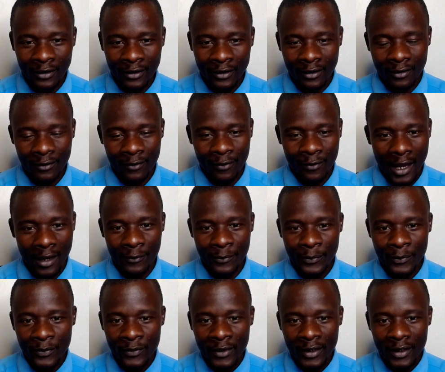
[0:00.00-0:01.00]
5
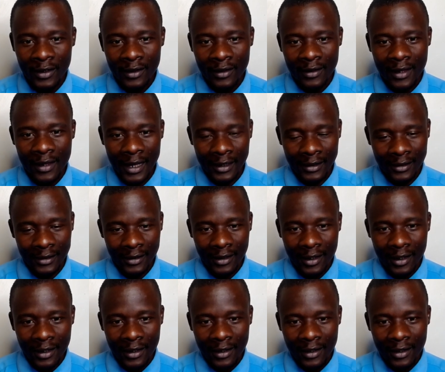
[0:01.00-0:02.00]
that
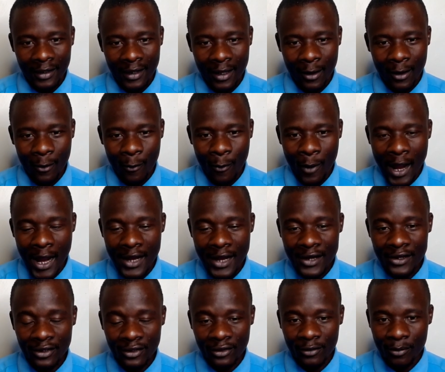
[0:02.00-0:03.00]
the
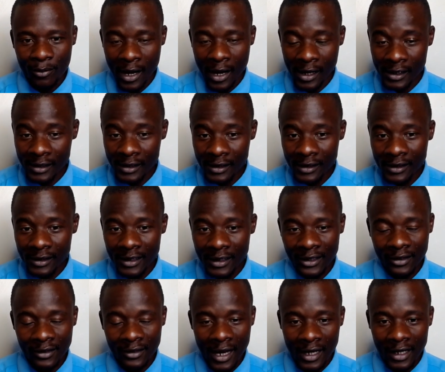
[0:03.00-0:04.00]
wise man
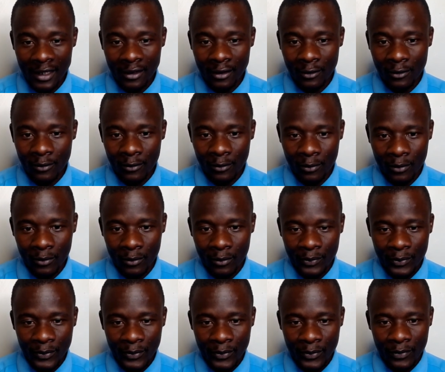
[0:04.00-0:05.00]
discerneth
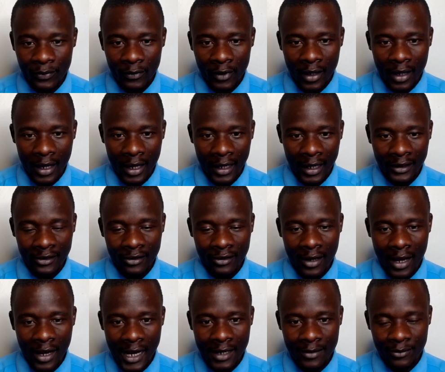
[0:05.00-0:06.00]
uh,
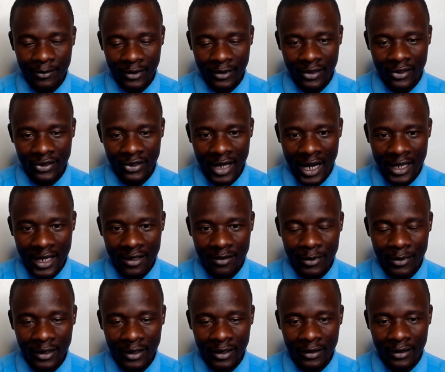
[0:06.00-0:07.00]
times and
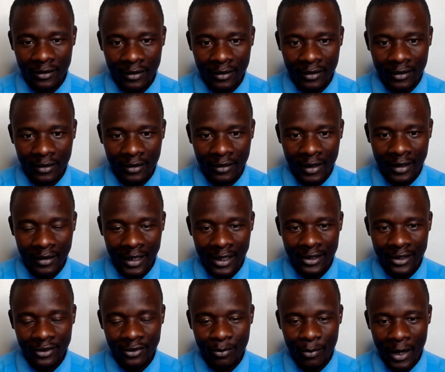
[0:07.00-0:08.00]
judgment, and
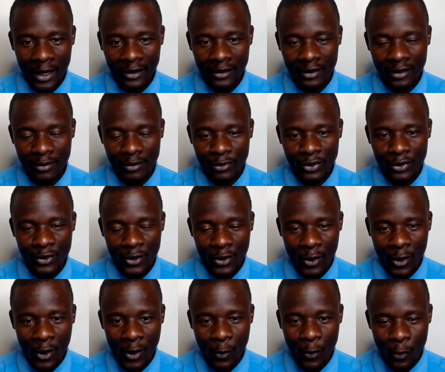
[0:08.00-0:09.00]
this makes him to
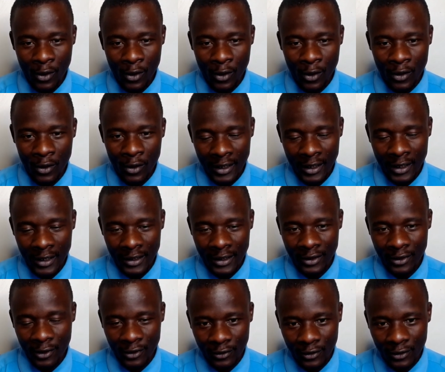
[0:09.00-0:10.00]
know what he ought
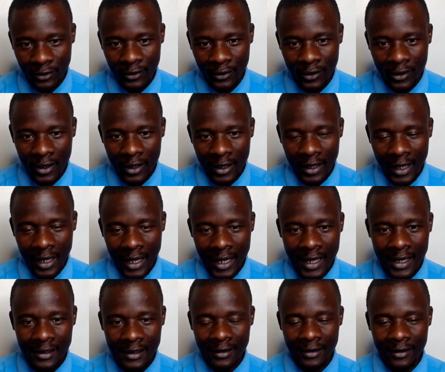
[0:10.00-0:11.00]
to do
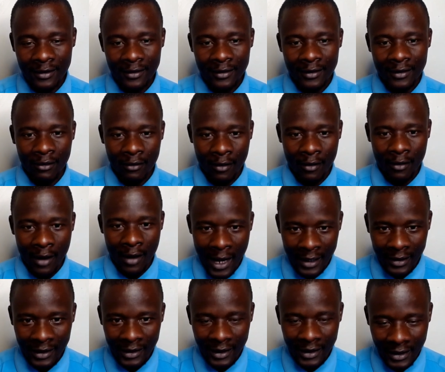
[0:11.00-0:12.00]
in the
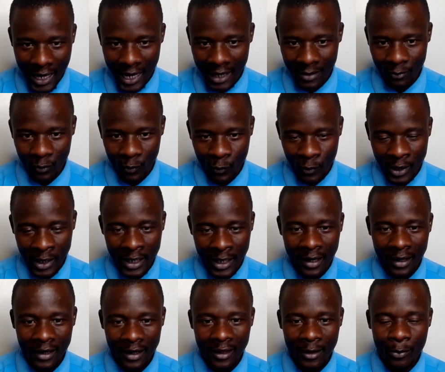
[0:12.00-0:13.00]
right time. We
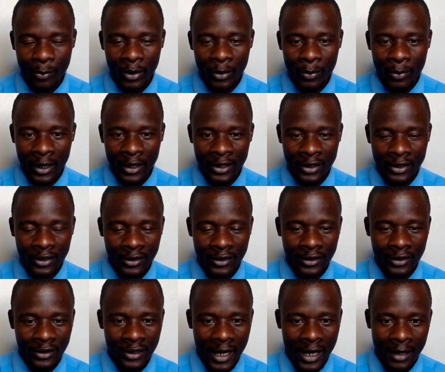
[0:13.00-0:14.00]
are in the preparation
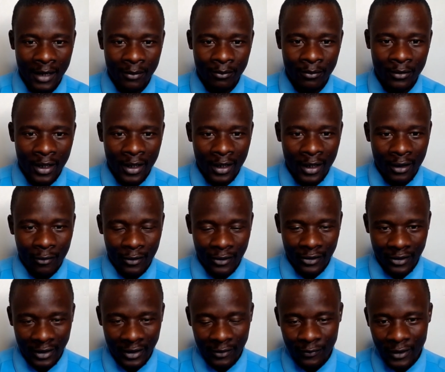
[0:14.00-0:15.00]
time,
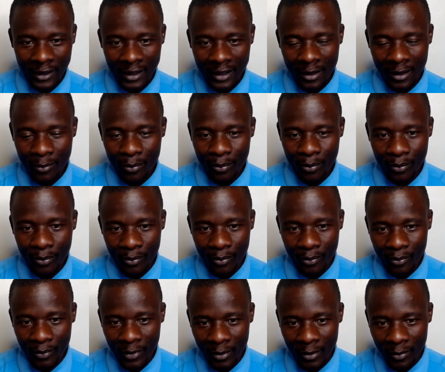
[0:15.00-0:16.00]
receiving the
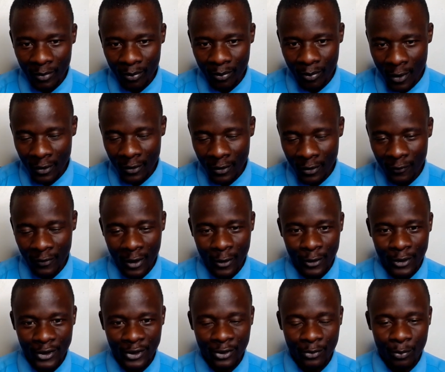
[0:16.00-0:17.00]
the power of the
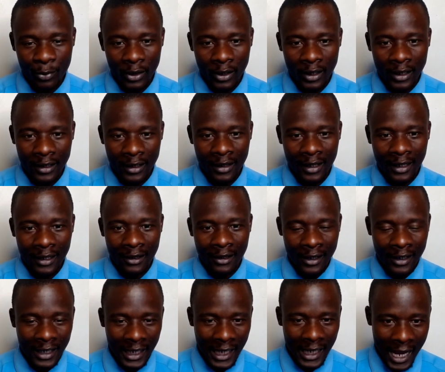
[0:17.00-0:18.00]
Holy Spirit, the
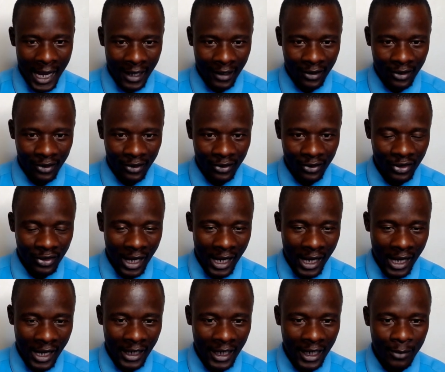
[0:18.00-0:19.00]
great light is
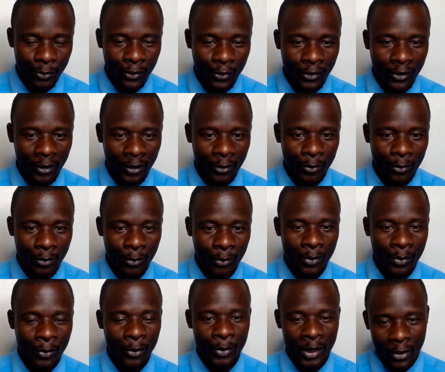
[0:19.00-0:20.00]
shining upon the people.
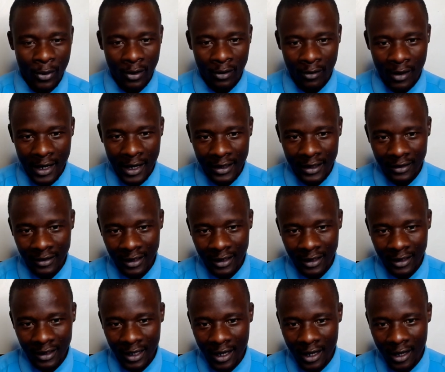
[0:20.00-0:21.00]
People are rising
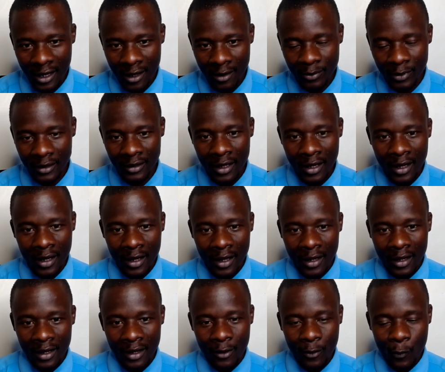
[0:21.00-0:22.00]
up, and
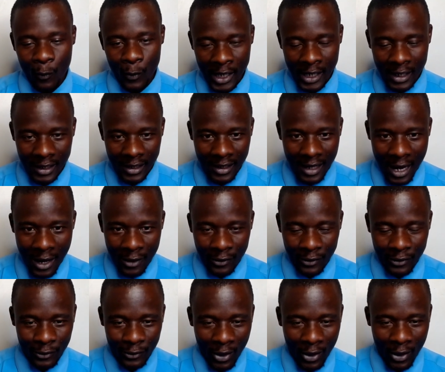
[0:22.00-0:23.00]
we need now
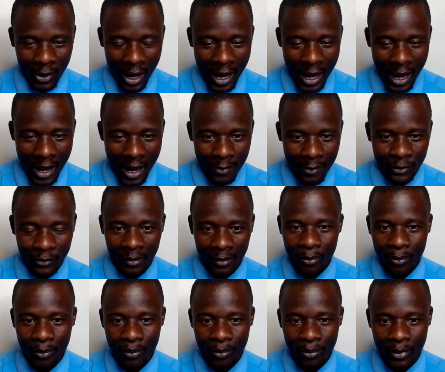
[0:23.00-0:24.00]
to come to the
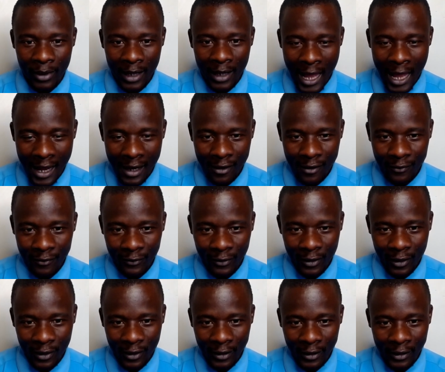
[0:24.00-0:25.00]
plan of
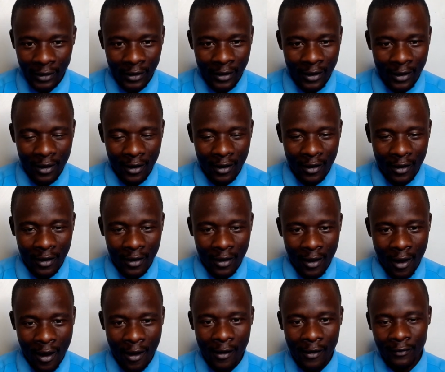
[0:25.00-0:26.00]
God
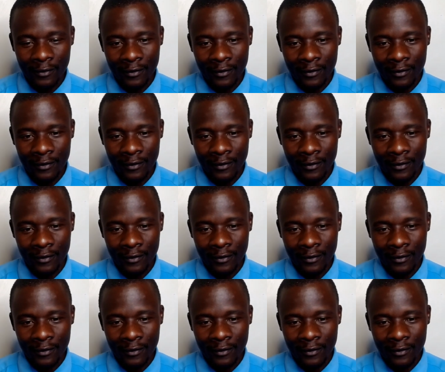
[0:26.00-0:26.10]
of